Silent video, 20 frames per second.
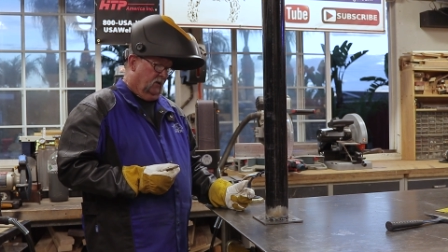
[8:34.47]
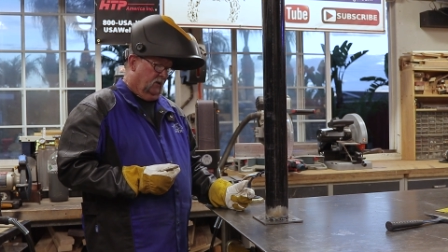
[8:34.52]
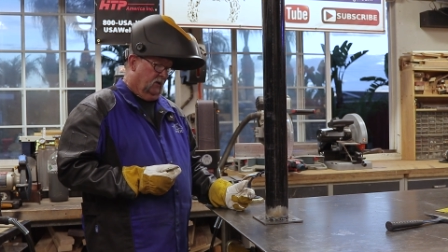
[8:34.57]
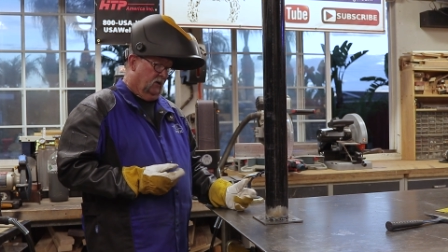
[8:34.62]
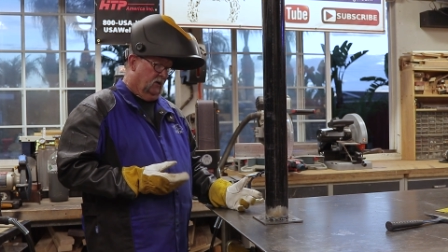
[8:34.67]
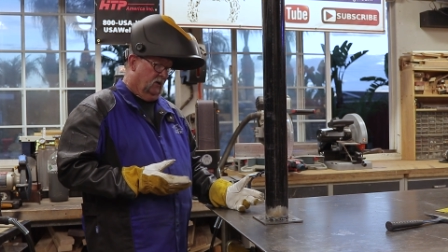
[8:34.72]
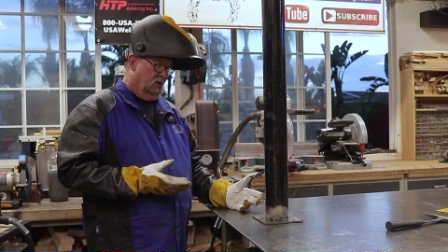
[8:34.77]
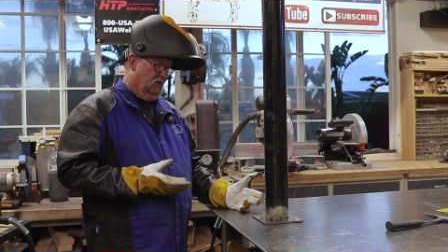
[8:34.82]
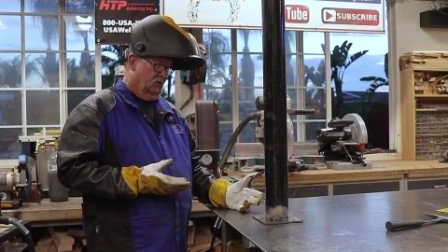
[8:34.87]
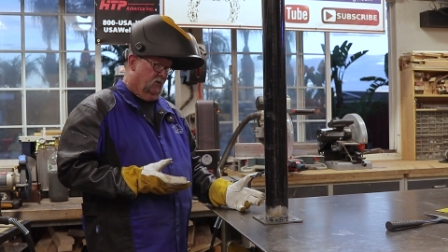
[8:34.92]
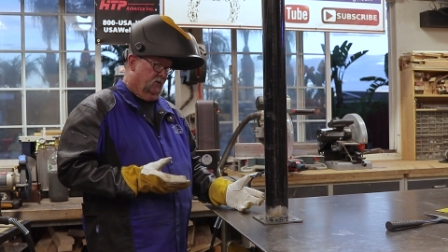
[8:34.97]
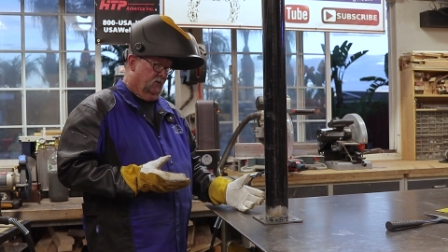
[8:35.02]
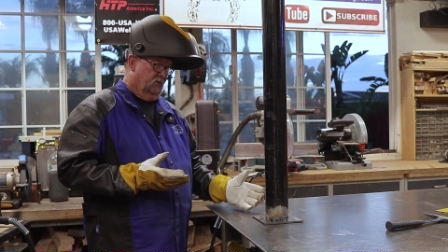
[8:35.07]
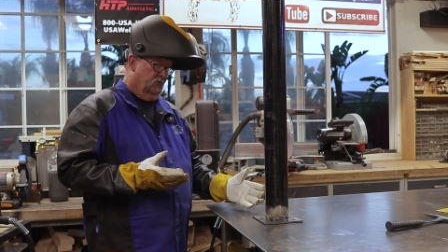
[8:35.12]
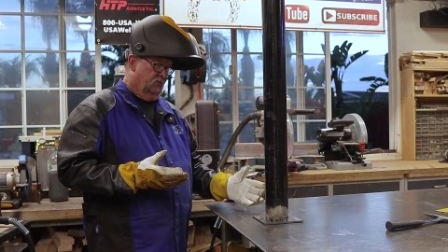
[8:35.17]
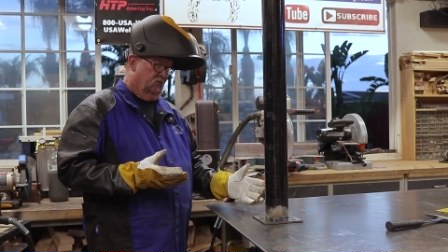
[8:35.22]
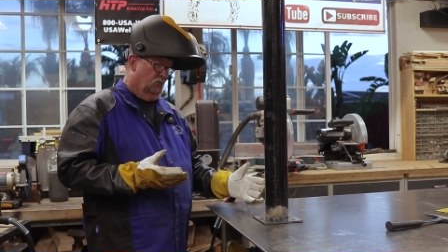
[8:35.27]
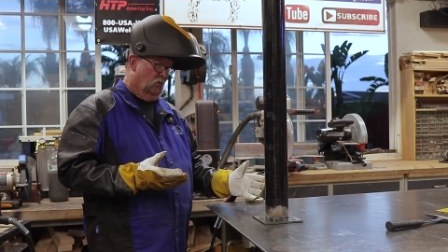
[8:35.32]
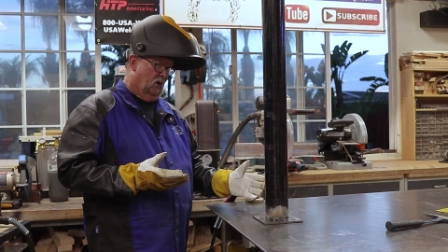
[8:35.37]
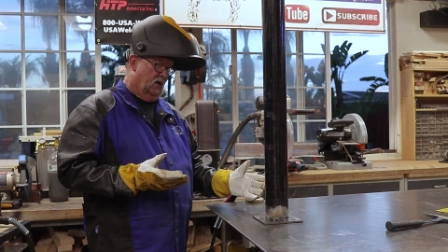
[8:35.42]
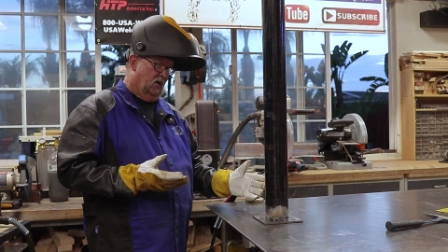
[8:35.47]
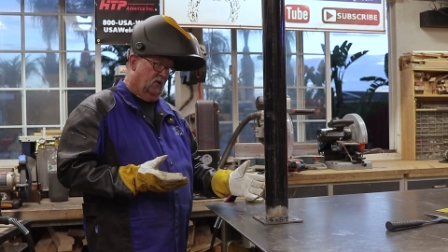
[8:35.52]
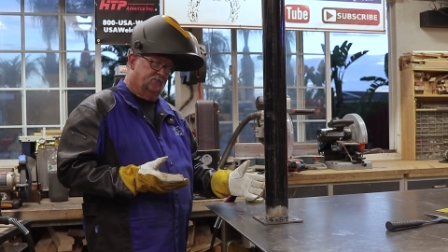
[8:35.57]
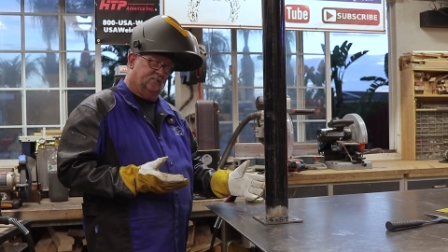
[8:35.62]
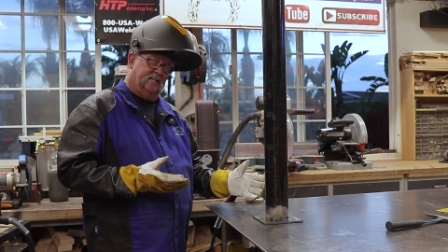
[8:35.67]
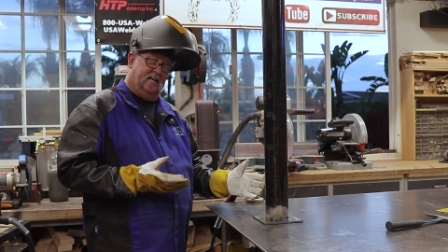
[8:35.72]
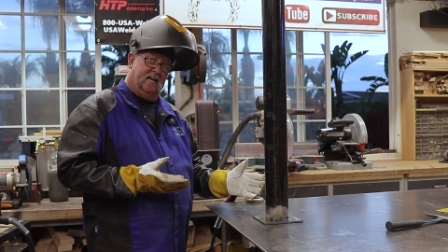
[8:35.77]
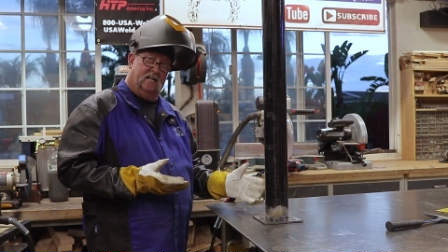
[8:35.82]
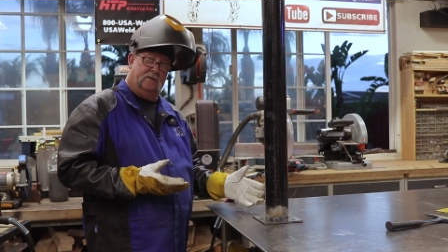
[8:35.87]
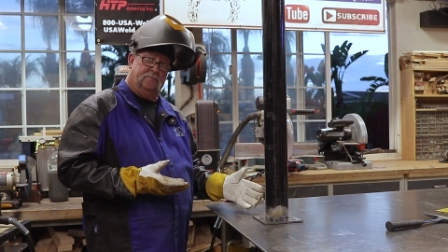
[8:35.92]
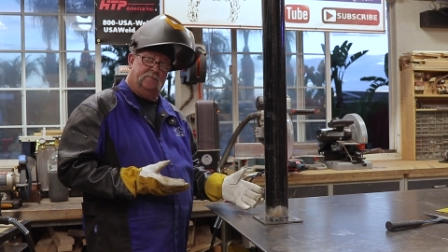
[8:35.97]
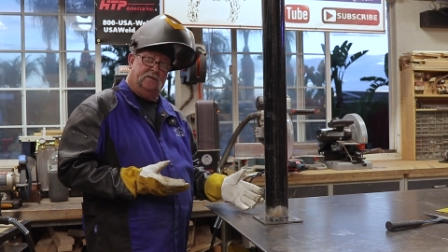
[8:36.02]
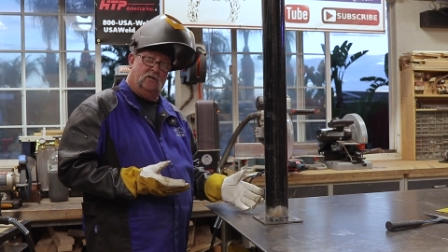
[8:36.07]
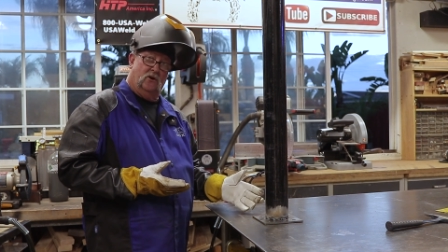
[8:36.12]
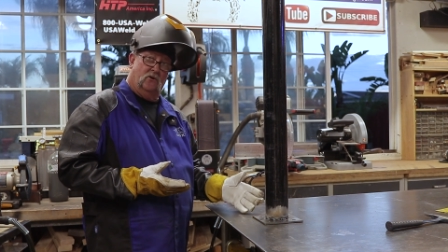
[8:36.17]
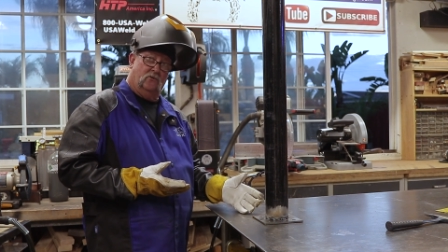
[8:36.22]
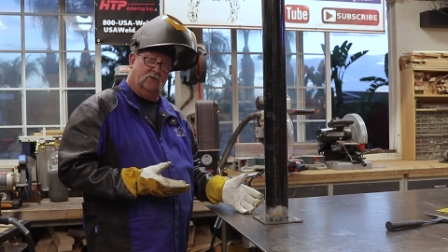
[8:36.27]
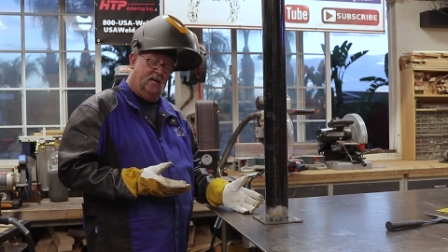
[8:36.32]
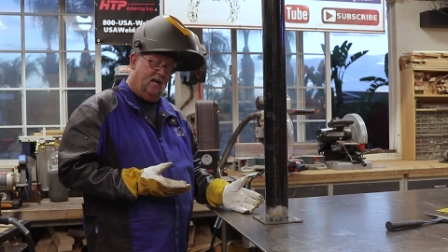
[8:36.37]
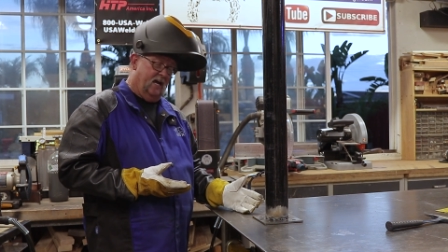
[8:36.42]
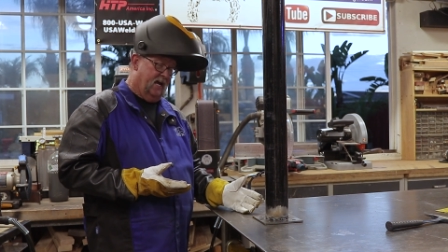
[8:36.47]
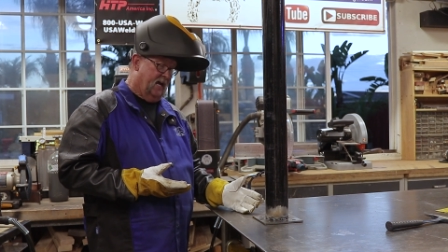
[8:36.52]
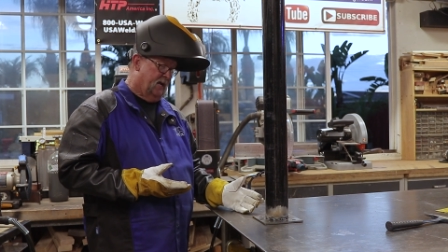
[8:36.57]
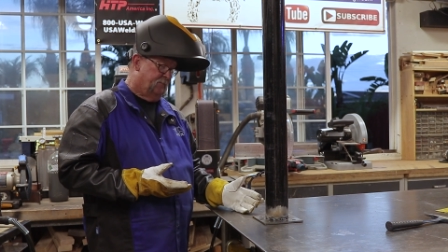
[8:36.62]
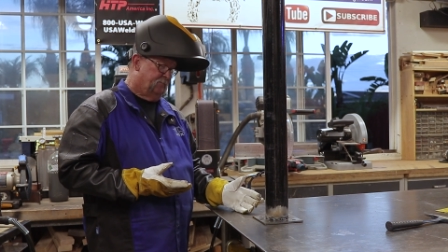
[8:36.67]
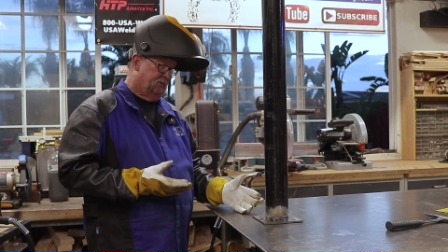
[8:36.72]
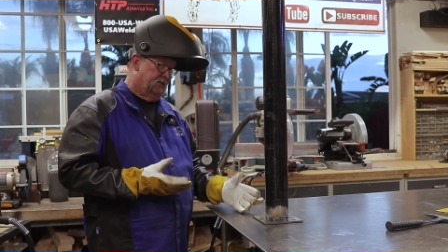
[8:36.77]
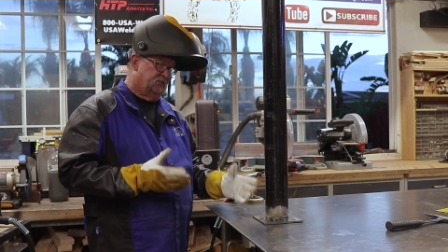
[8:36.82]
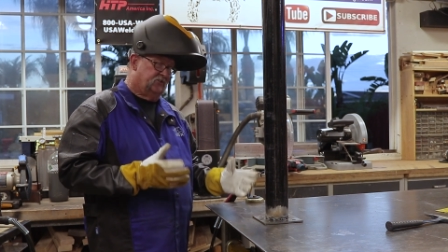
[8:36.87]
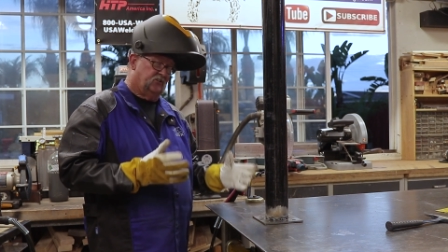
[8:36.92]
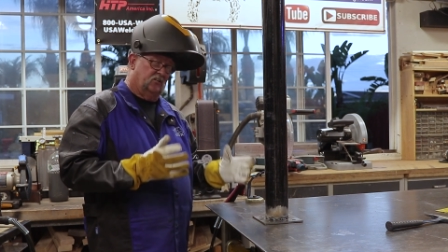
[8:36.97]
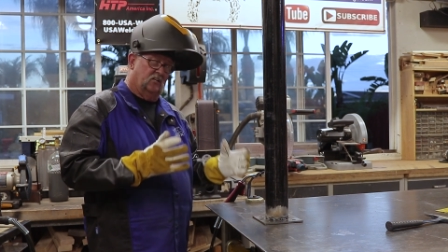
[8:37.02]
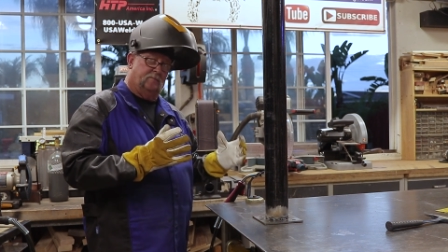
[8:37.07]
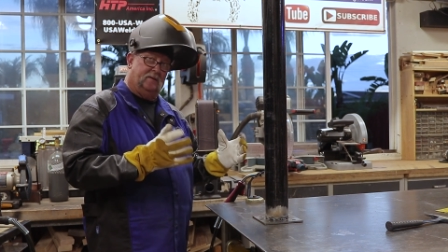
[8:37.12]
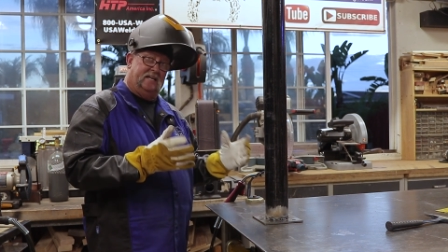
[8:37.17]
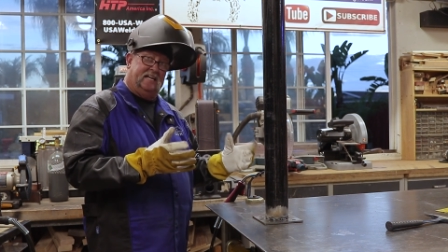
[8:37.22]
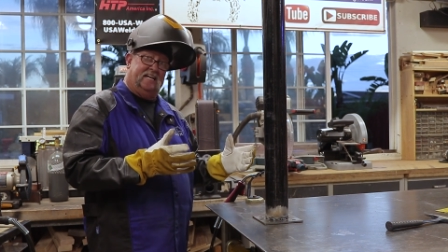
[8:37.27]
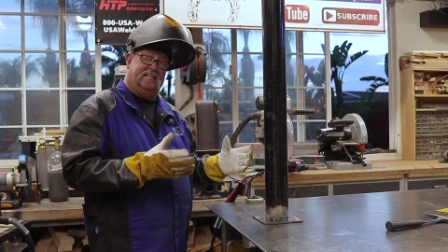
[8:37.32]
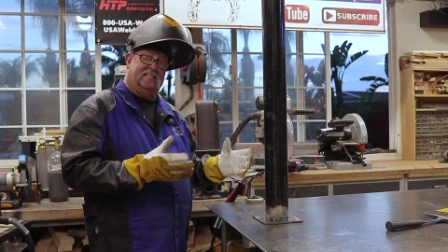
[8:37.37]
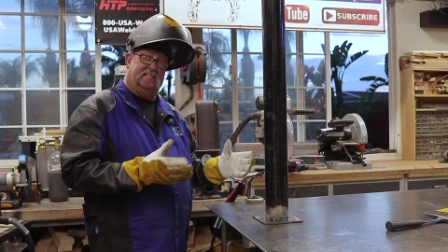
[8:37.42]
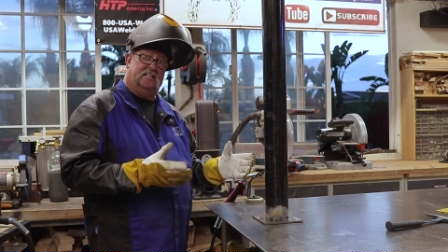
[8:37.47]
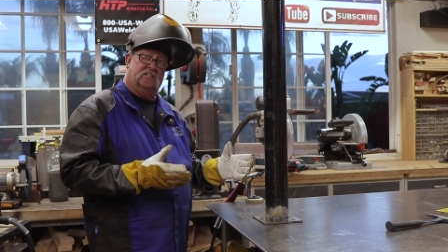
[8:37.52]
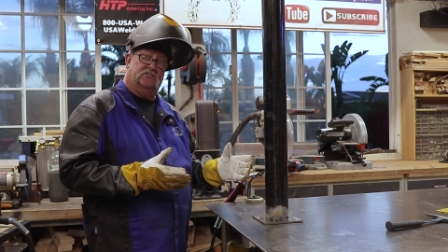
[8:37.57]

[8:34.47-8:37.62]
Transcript: you know, the weld has got to be okay, but it's going to be hidden